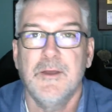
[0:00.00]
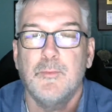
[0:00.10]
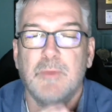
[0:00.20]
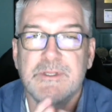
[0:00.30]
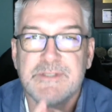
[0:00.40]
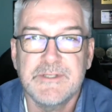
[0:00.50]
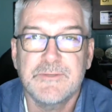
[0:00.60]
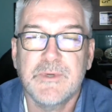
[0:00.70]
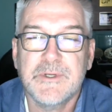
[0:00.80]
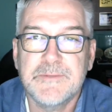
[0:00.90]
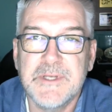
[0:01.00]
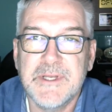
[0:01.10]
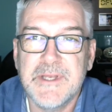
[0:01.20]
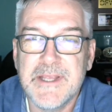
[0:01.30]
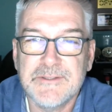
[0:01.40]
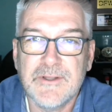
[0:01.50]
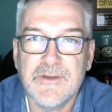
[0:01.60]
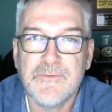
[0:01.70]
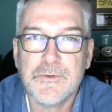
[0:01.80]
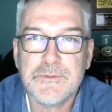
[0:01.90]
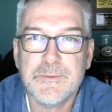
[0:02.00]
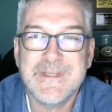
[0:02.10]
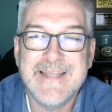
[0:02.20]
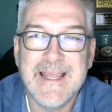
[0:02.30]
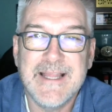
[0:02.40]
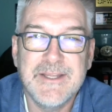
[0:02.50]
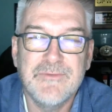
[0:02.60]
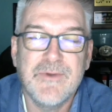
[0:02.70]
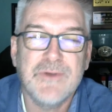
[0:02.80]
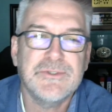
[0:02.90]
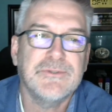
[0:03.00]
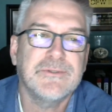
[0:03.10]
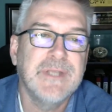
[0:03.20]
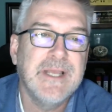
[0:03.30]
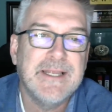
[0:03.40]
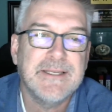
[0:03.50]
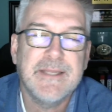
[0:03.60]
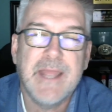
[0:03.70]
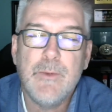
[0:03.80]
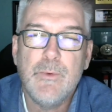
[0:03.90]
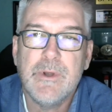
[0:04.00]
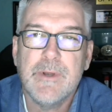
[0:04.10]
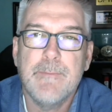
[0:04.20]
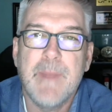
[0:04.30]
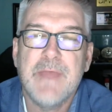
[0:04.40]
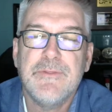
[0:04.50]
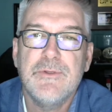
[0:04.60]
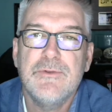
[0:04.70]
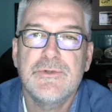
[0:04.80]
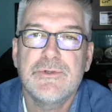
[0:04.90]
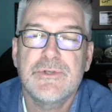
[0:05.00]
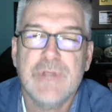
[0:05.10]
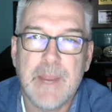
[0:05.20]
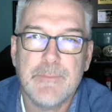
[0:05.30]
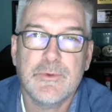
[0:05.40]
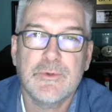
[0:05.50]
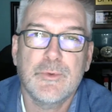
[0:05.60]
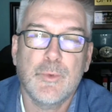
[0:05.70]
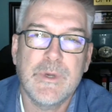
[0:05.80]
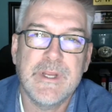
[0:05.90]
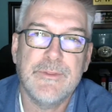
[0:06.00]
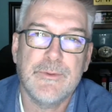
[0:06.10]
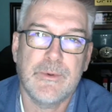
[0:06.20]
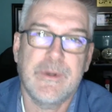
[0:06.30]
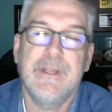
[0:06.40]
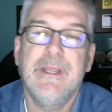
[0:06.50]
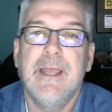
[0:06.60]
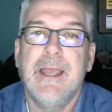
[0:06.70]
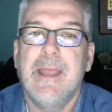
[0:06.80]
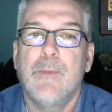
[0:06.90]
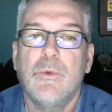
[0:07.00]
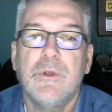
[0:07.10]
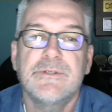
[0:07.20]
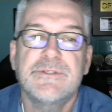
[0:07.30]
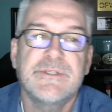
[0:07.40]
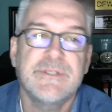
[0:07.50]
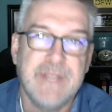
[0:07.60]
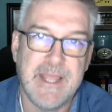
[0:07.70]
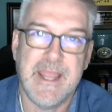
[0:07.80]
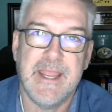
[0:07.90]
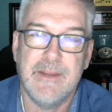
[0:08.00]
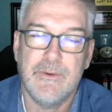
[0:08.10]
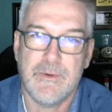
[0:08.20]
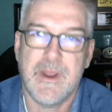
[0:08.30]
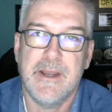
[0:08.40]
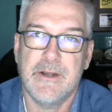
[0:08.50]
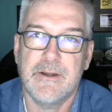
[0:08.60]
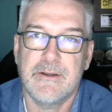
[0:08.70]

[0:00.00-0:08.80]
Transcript: Blessings. Welcome to today's Law Enforcement Daily Devotional. Today we're in Matthew chapter 23, and we're going to stay right here.